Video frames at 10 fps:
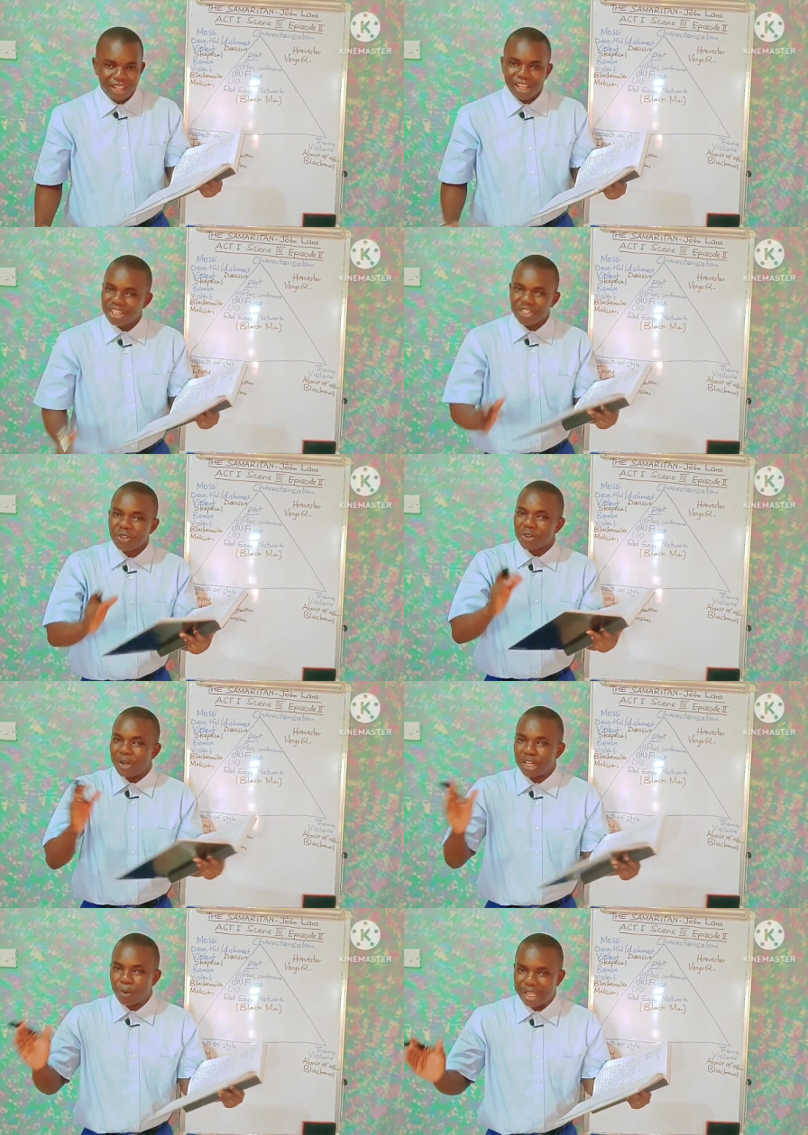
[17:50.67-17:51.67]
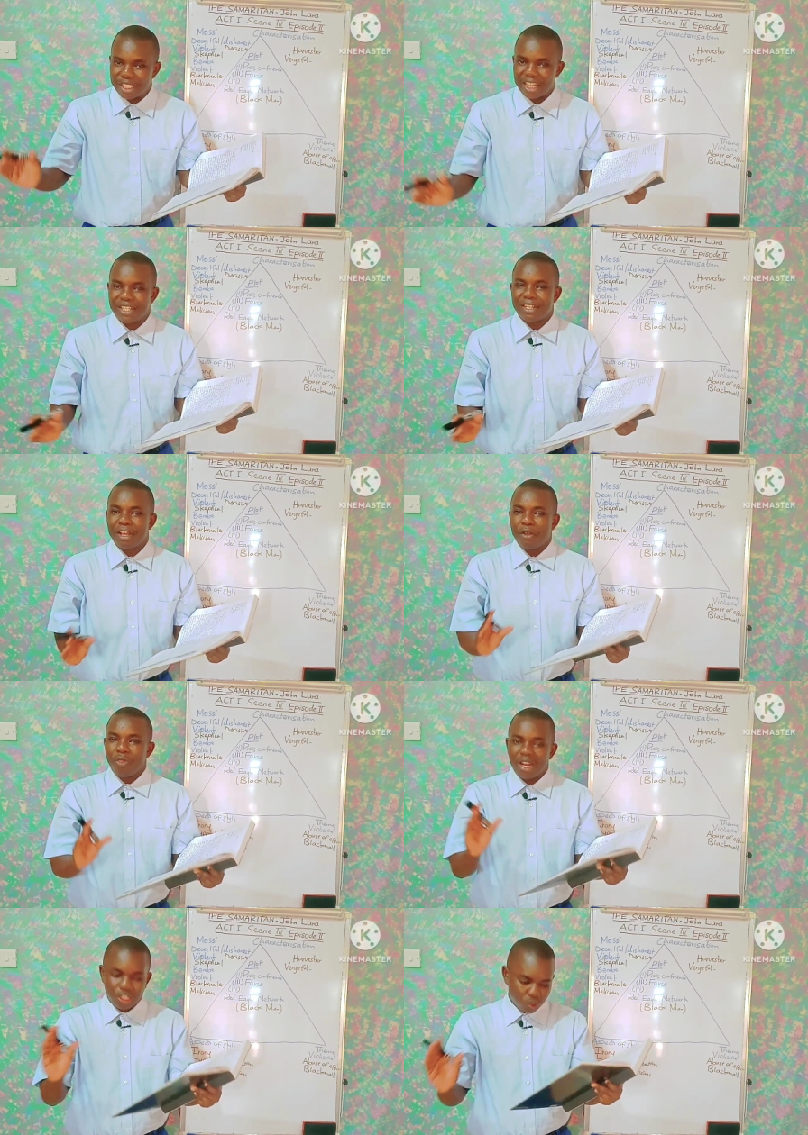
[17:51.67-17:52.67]
It is not going to exist.
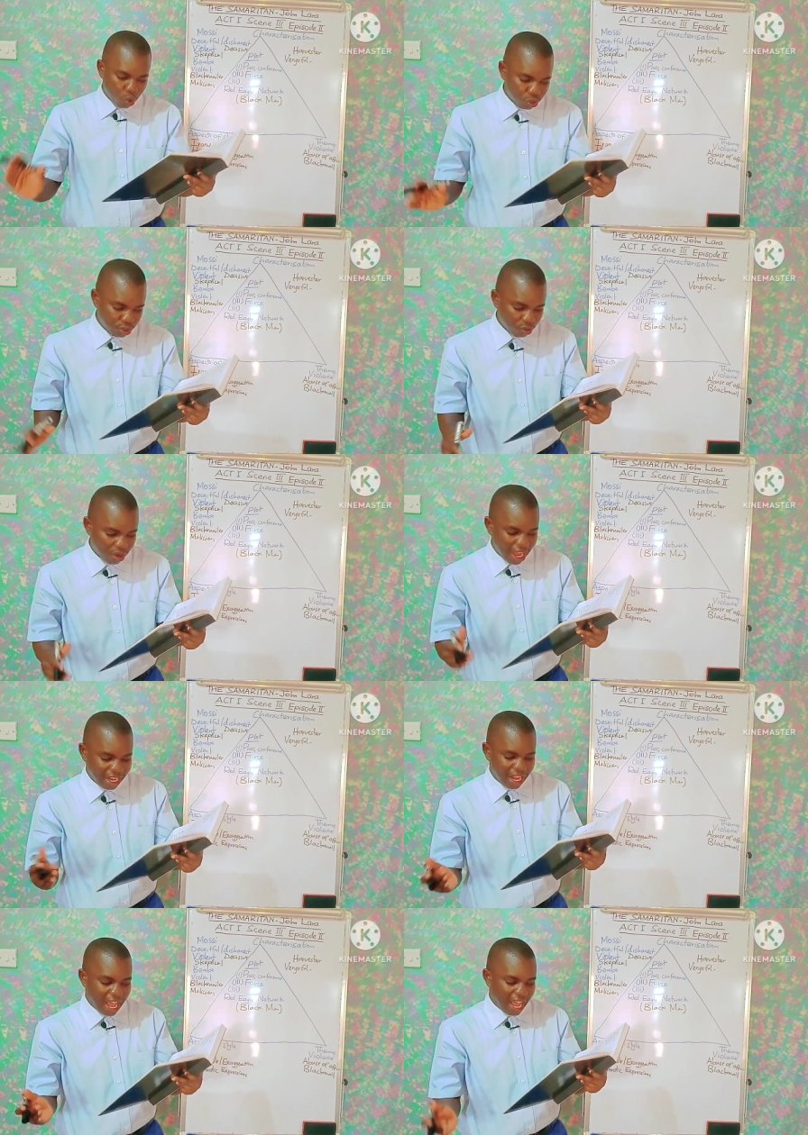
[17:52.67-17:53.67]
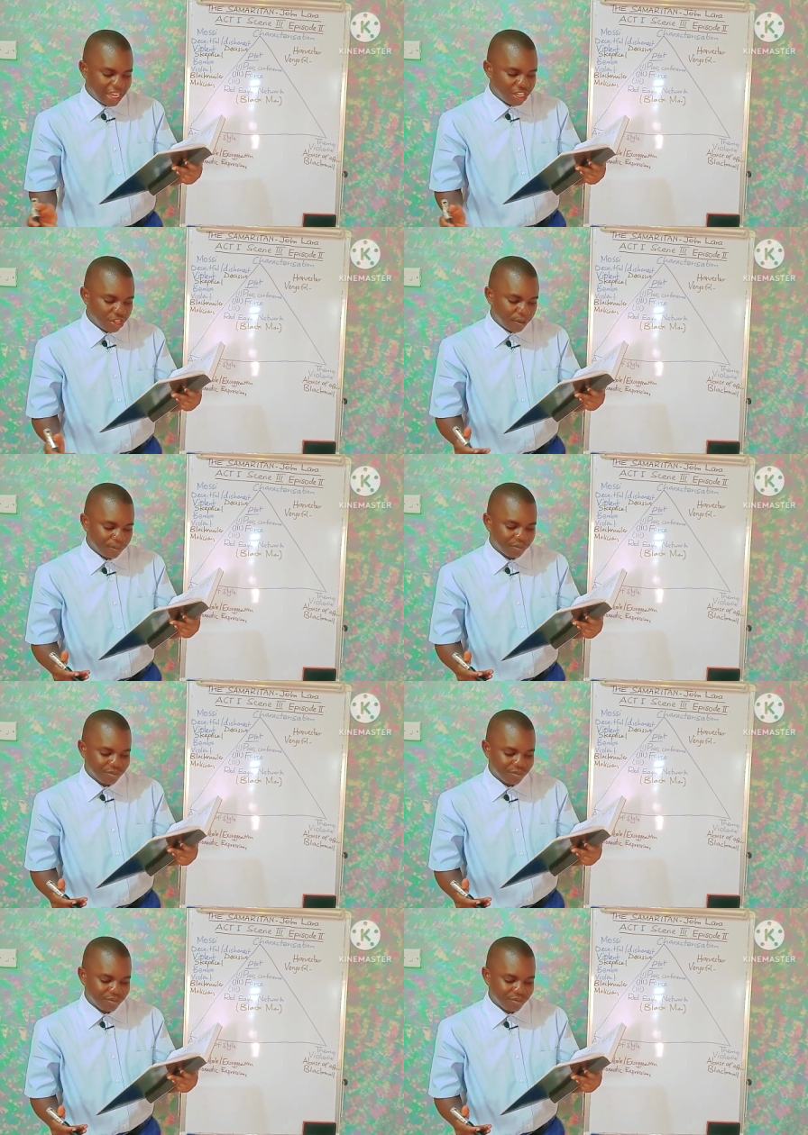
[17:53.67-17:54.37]
That is also an idiom.